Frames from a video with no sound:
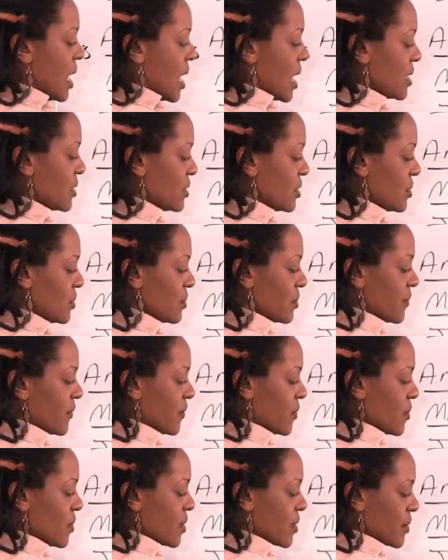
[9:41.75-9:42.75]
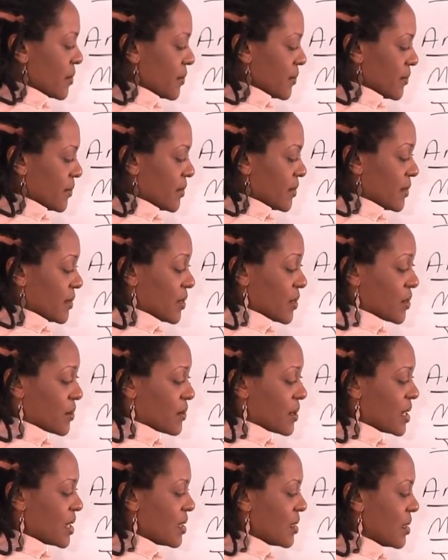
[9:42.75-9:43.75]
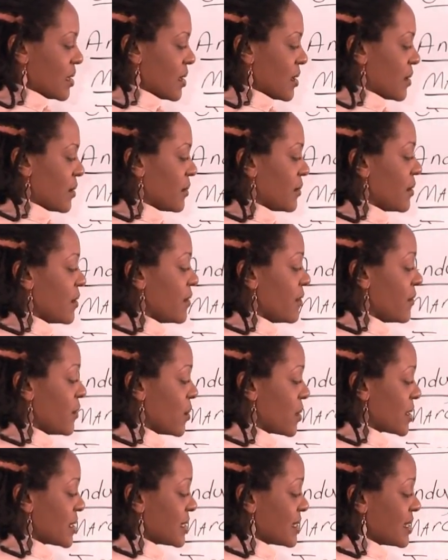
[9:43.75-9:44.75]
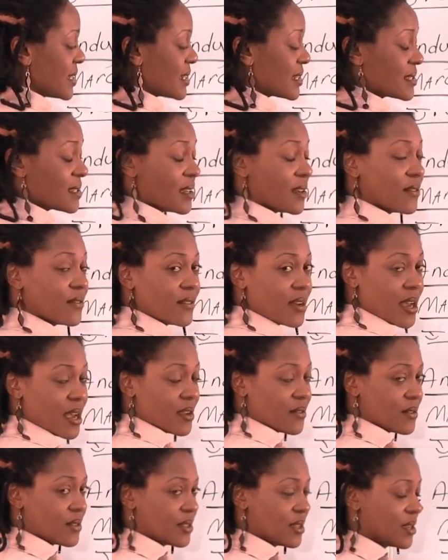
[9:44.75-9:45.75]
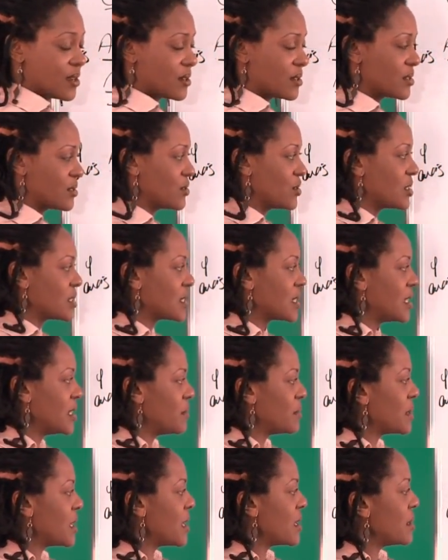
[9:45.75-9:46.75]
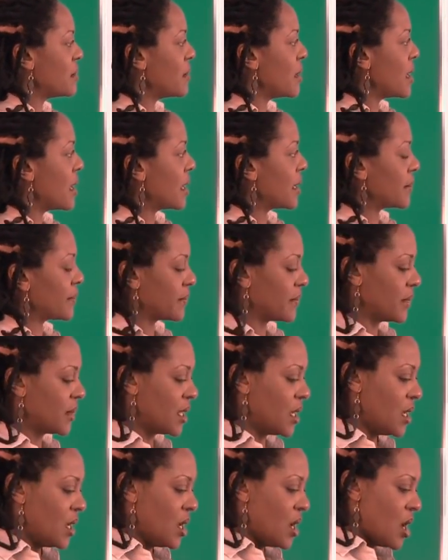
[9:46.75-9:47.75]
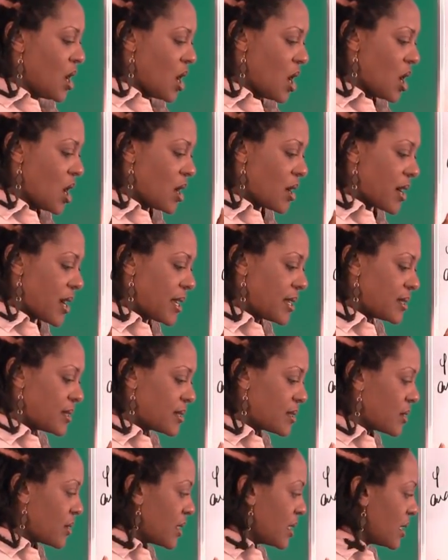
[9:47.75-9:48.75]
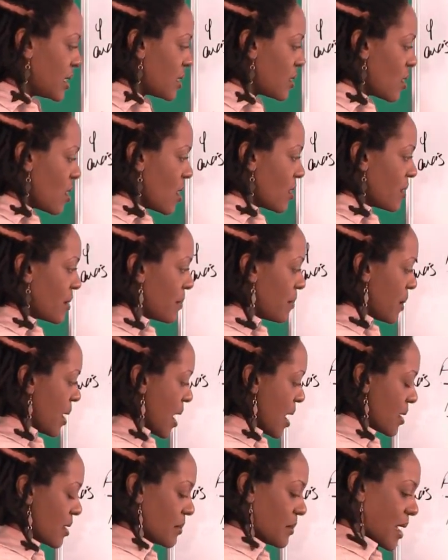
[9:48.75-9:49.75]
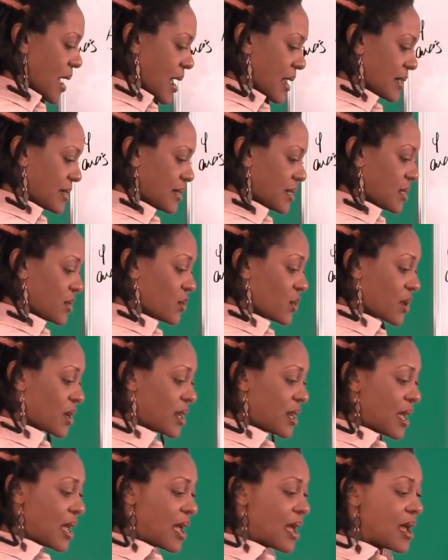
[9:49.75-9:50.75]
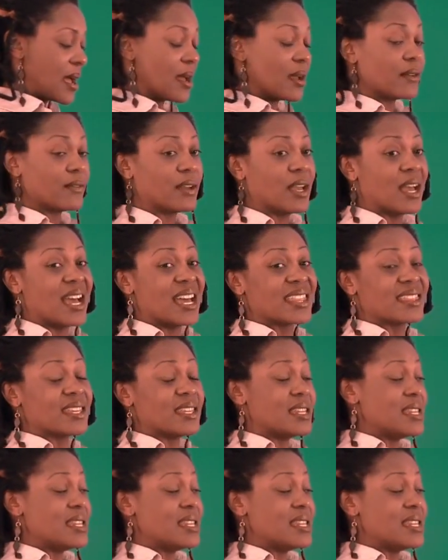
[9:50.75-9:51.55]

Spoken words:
And 2 to 4, 3 in there, 4 to 6, a 5 in there. So just keep that in mind. All right, so here on the bottom axis, we're going to have the